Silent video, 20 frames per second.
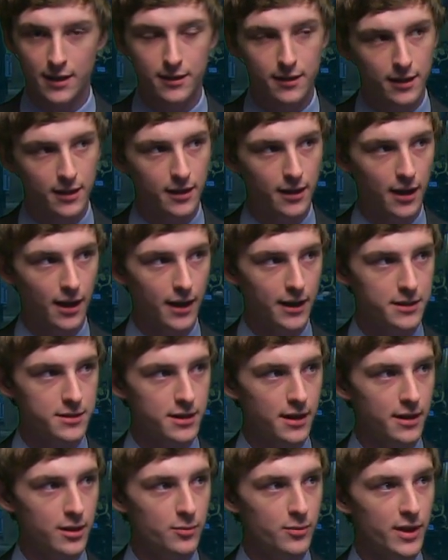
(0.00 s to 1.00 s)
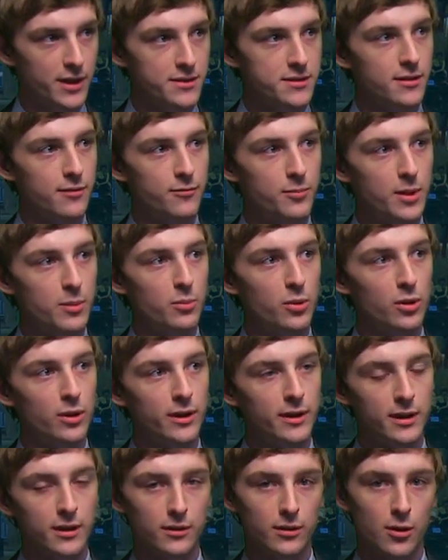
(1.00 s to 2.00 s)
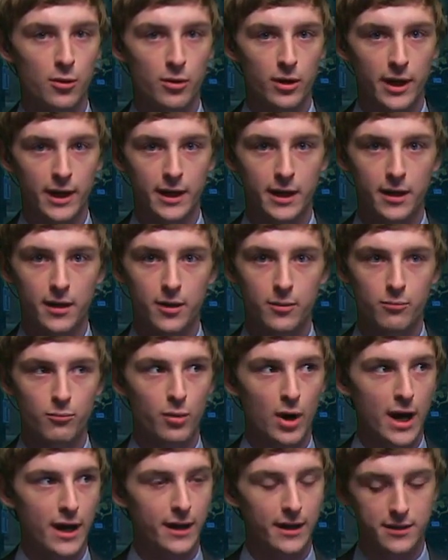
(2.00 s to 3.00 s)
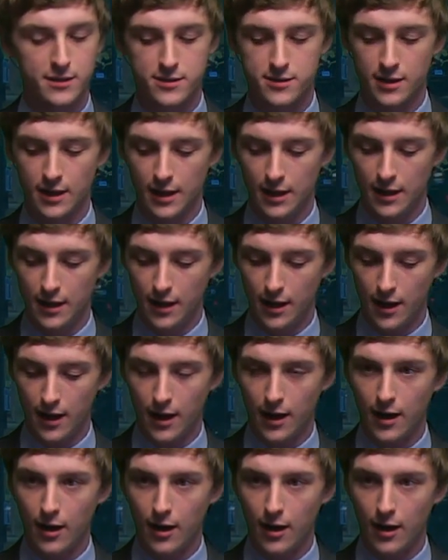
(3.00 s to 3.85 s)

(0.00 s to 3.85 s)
the uh, entitlements of people in lower income brackets uh,